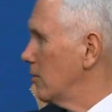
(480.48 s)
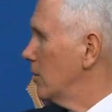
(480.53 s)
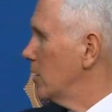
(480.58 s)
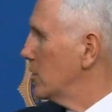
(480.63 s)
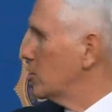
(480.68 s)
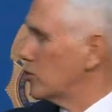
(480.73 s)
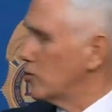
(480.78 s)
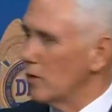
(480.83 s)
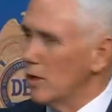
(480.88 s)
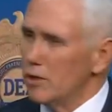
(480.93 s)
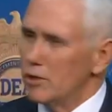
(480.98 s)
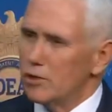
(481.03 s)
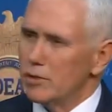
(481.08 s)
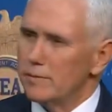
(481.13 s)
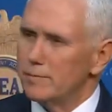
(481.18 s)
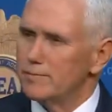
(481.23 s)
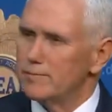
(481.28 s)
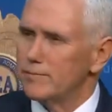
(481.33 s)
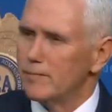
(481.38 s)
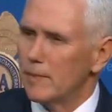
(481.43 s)
administration
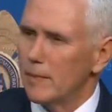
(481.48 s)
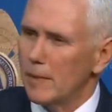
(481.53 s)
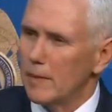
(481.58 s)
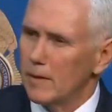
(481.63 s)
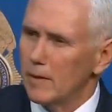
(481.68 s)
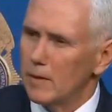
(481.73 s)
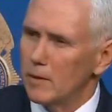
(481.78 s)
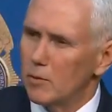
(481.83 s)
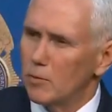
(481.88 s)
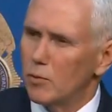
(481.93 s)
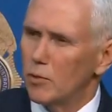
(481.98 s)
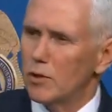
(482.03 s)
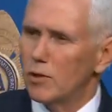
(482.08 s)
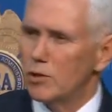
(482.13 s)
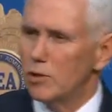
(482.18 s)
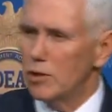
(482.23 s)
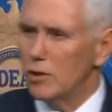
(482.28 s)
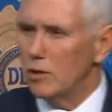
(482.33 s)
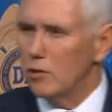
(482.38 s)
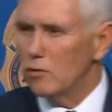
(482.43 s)
that
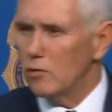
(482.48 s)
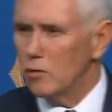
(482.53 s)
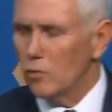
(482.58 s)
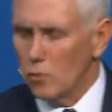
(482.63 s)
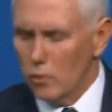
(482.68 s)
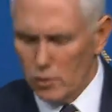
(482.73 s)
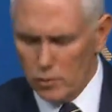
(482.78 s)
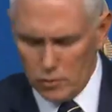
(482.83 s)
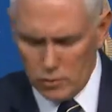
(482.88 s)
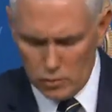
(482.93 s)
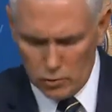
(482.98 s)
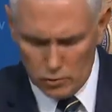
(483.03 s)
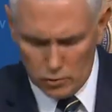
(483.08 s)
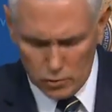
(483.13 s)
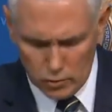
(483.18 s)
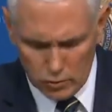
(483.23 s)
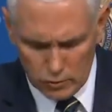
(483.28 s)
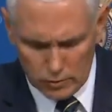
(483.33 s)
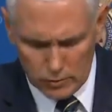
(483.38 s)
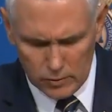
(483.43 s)
appreciates the work that you
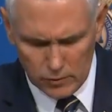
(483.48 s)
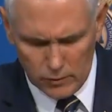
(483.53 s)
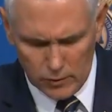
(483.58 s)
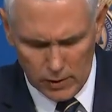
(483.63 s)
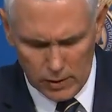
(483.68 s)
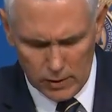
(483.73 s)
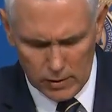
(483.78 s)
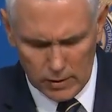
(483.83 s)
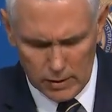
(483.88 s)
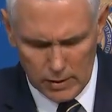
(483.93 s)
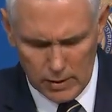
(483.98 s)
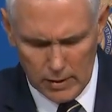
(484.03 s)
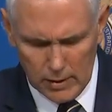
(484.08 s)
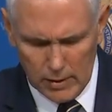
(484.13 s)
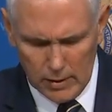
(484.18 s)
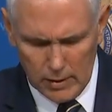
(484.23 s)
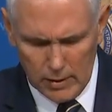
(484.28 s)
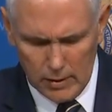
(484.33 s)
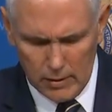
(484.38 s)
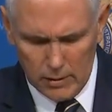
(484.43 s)
do defending
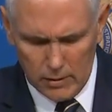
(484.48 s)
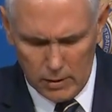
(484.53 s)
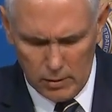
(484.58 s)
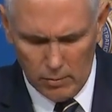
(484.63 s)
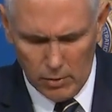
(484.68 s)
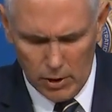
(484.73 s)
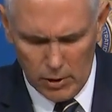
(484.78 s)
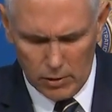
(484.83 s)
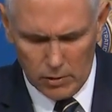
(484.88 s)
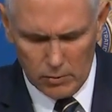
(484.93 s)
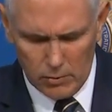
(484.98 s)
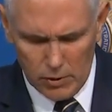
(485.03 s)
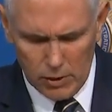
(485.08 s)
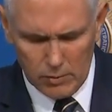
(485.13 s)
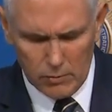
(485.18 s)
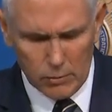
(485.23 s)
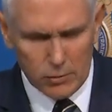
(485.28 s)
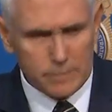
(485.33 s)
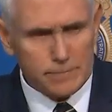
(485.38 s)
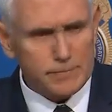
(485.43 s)
the American
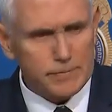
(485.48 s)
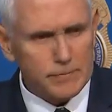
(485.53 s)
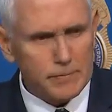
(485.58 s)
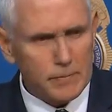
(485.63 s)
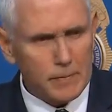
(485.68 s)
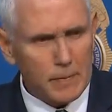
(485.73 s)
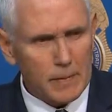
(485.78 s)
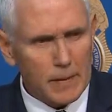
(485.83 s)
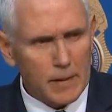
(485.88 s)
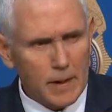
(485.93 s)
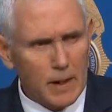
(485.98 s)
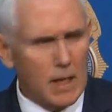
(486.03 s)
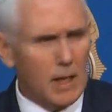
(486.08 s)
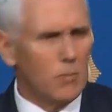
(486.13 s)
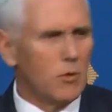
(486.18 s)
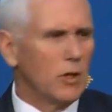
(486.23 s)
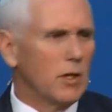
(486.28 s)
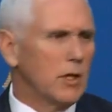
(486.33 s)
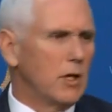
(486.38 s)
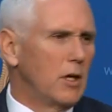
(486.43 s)
people. And
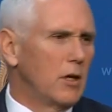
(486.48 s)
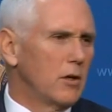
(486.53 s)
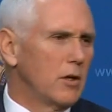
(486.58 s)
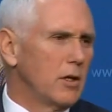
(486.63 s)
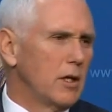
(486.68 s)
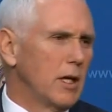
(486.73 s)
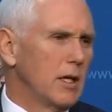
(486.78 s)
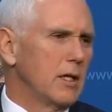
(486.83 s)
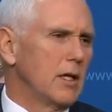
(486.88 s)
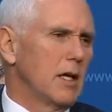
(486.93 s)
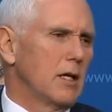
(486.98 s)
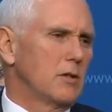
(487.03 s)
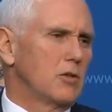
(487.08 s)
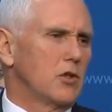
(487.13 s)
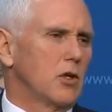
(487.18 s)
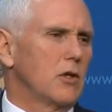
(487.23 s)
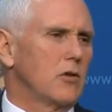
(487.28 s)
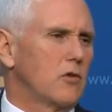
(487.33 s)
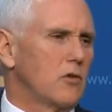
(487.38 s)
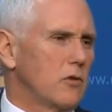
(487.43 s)
I'm really here today not
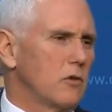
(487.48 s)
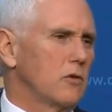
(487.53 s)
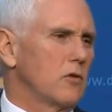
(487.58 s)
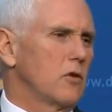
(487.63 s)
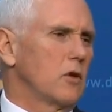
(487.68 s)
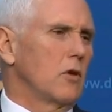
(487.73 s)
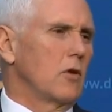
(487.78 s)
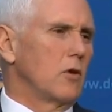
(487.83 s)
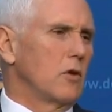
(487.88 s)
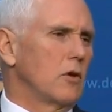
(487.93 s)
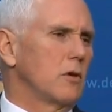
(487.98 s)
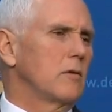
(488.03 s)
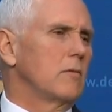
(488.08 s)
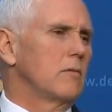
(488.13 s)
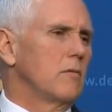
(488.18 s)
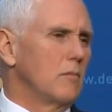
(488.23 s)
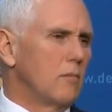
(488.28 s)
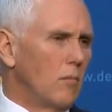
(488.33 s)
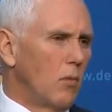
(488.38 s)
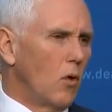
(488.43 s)
just to learn
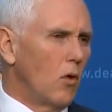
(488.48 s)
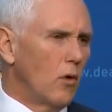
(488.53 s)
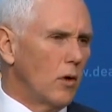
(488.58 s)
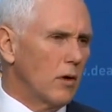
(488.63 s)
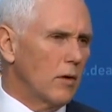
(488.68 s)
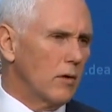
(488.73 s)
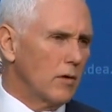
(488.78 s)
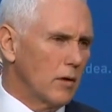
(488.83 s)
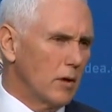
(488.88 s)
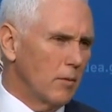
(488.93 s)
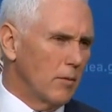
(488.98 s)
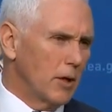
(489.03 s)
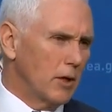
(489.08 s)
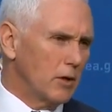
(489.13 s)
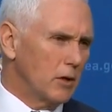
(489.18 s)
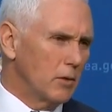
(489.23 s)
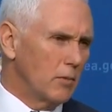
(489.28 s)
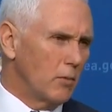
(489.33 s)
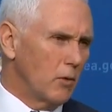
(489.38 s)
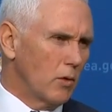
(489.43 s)
more
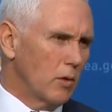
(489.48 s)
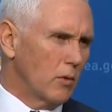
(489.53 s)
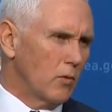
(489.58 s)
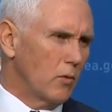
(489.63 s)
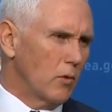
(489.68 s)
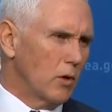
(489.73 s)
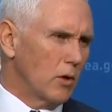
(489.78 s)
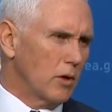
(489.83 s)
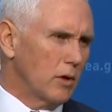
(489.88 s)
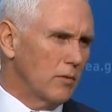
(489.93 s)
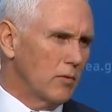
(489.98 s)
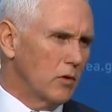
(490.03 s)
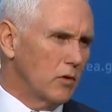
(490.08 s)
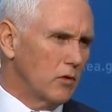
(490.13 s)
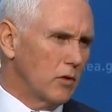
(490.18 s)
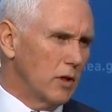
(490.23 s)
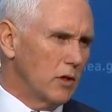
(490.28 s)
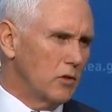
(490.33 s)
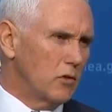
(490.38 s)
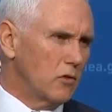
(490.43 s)
about the important work of
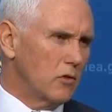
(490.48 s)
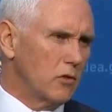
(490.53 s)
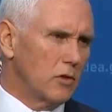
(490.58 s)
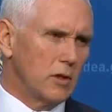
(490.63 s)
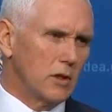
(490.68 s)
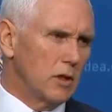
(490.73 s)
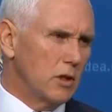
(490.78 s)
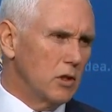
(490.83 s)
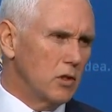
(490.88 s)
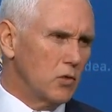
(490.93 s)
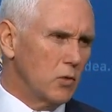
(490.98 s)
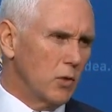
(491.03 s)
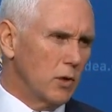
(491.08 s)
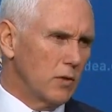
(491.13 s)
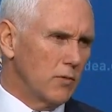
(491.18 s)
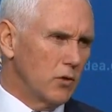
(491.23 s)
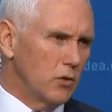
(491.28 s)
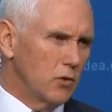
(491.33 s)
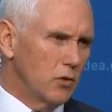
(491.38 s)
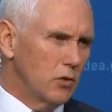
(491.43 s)
this agency that each one
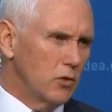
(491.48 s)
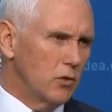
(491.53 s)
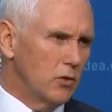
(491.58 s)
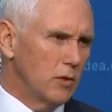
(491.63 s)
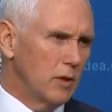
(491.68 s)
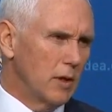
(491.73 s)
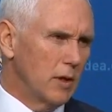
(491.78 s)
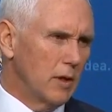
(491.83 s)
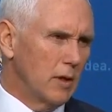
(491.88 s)
of you do